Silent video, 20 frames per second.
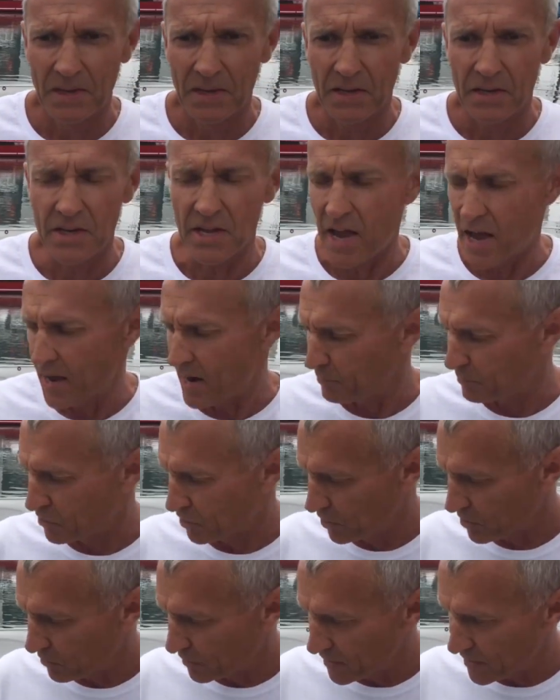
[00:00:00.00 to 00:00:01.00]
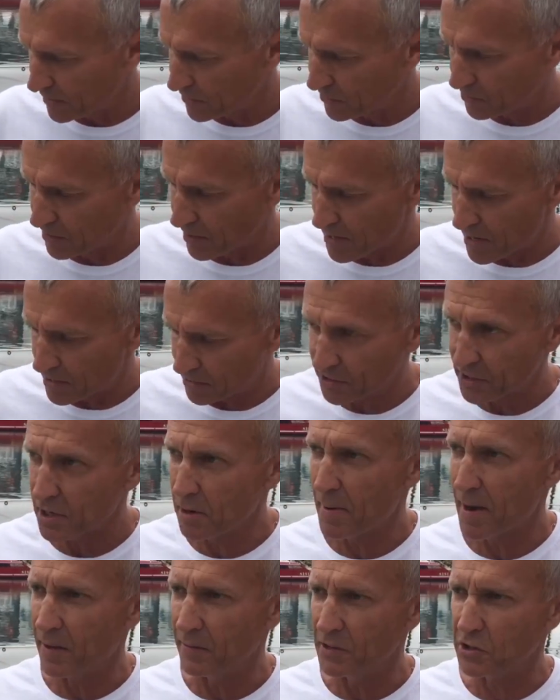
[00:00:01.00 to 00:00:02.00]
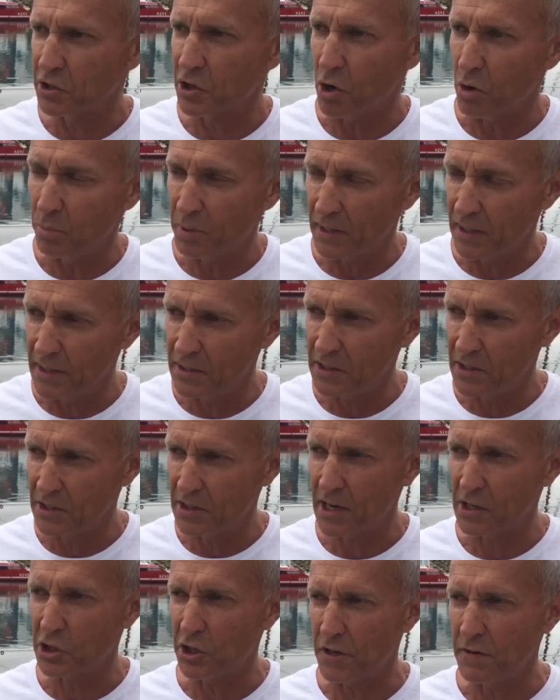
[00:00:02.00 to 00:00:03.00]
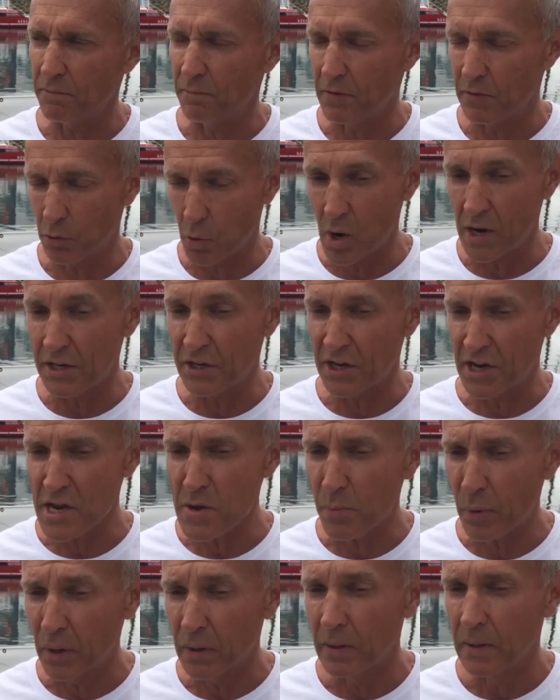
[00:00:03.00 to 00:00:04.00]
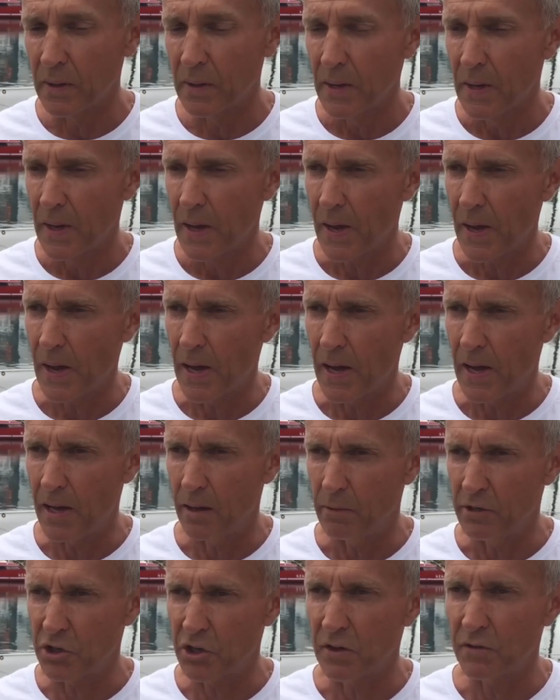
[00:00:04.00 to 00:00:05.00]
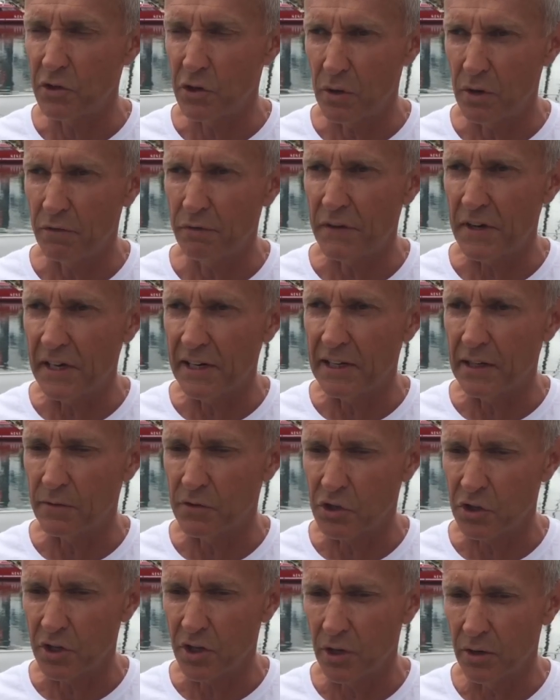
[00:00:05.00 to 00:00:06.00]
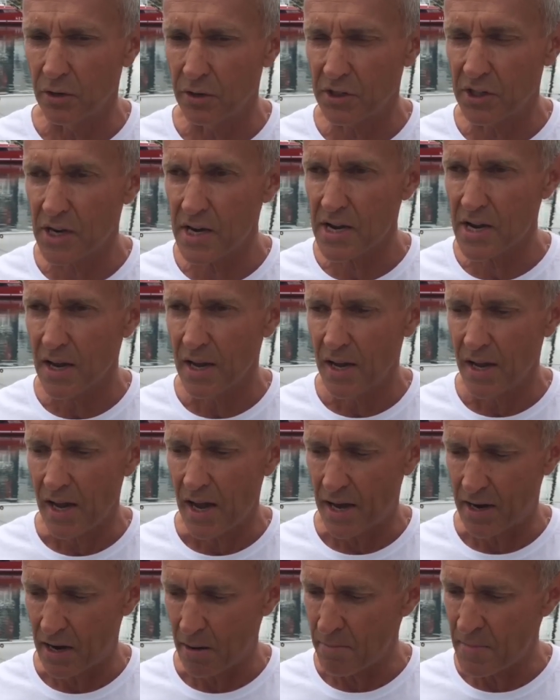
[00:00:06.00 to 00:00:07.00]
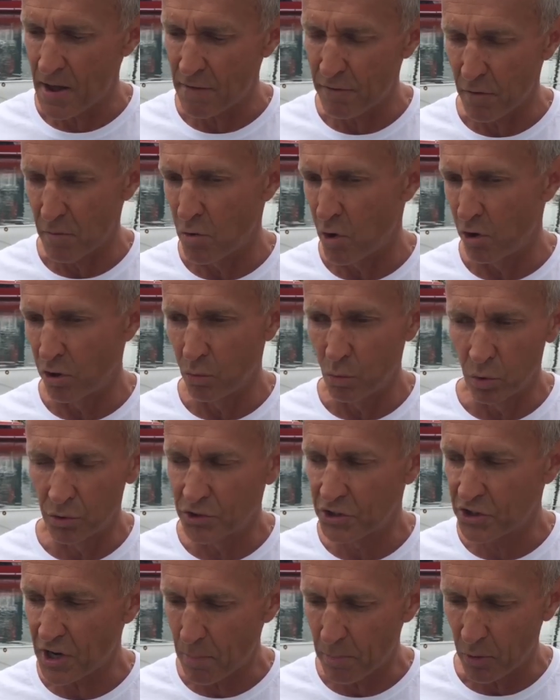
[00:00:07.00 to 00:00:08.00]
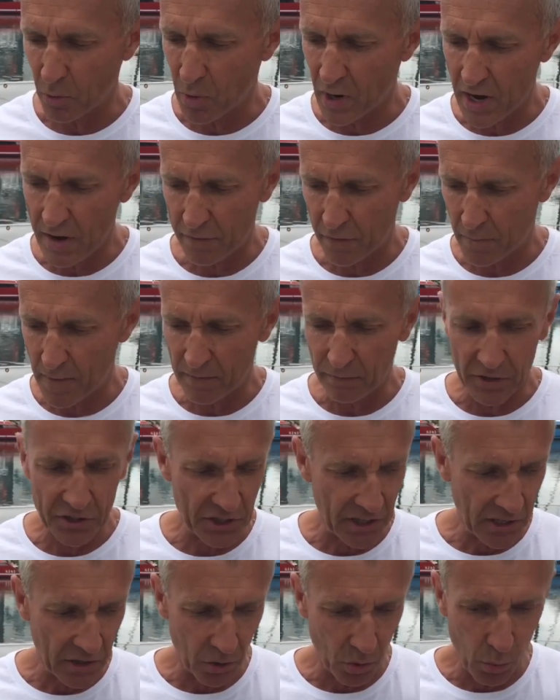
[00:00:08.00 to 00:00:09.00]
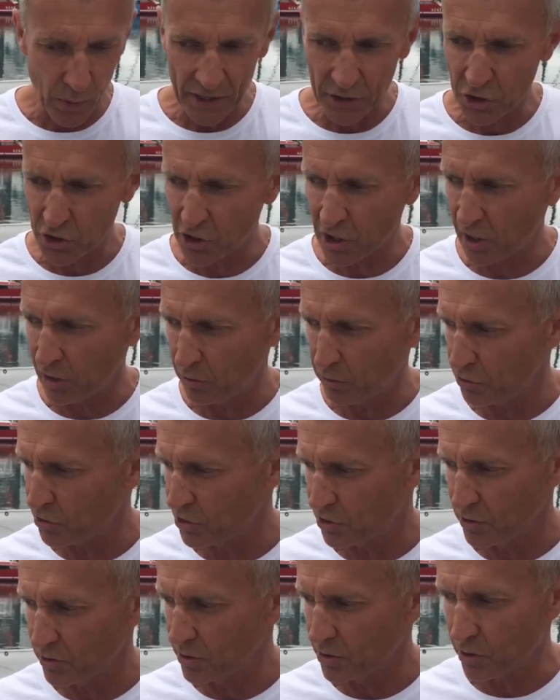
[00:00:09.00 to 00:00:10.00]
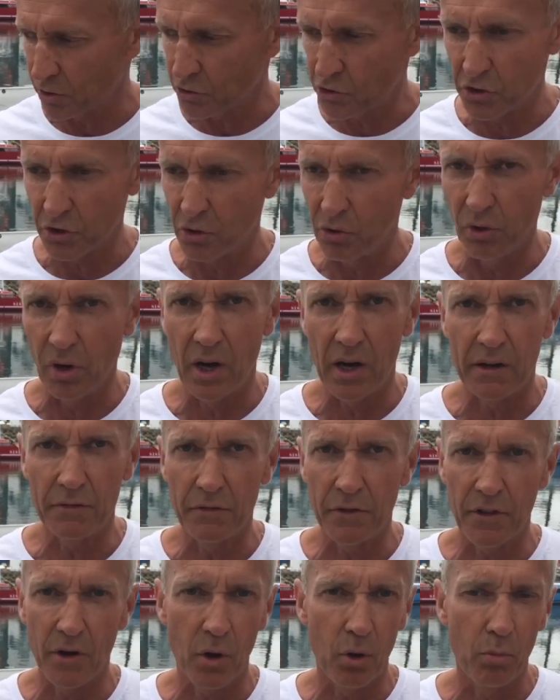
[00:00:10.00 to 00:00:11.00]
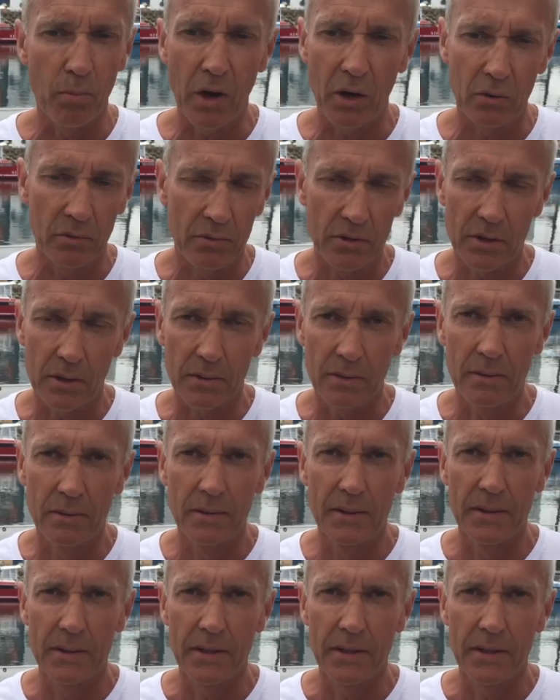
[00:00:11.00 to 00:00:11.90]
Yeah, absolutely. The nice thing about this cockpit is it's actually quite deep, which gives you a feeling of security, and I'm never more than one step away from every single winch, clutch and control line for the whole boat. So, yeah.